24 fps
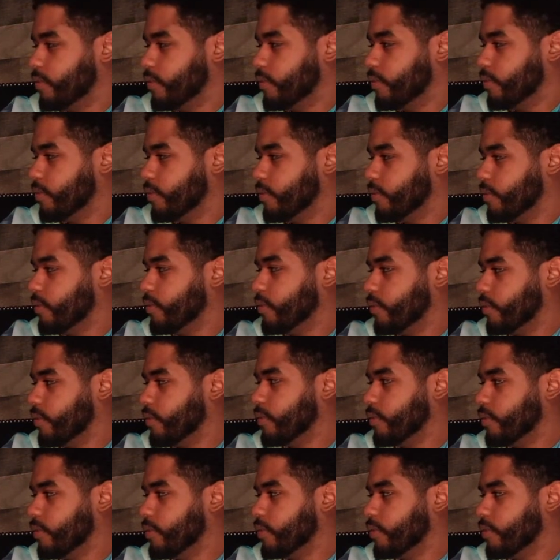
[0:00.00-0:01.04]

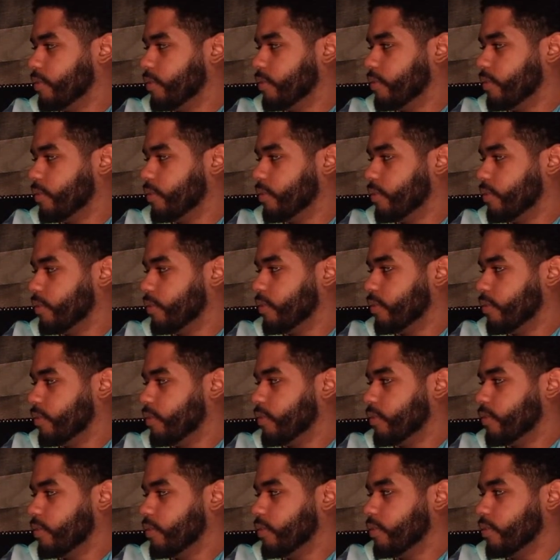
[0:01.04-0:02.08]

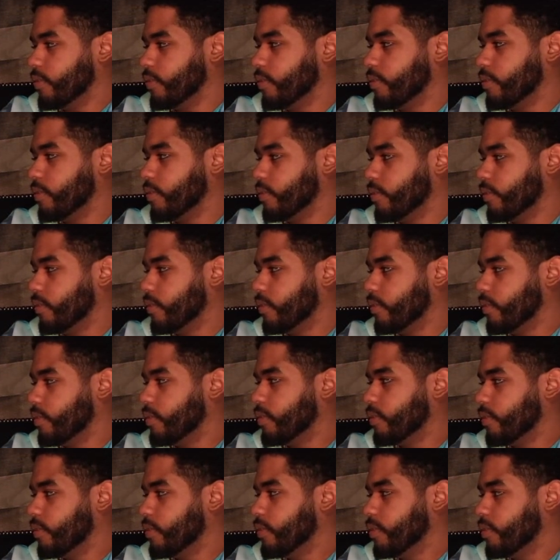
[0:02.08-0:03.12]

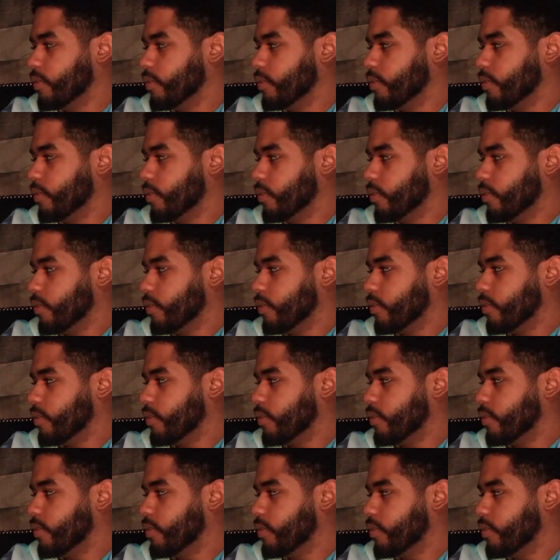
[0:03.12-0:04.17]

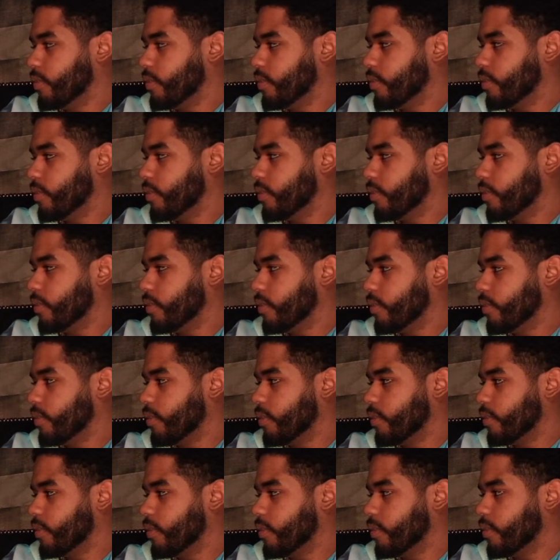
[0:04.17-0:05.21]

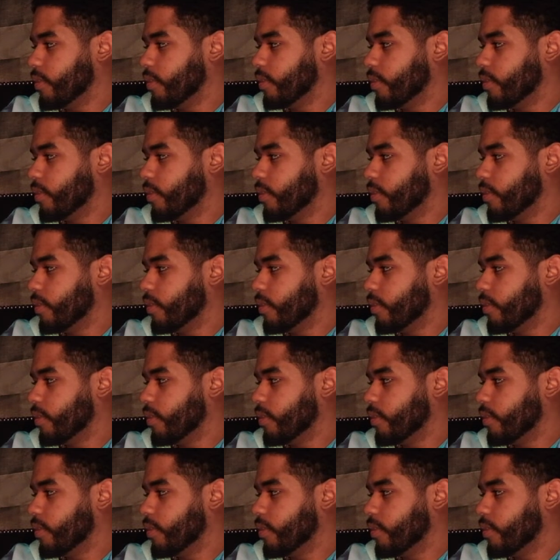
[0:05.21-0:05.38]
The person shown says nothing.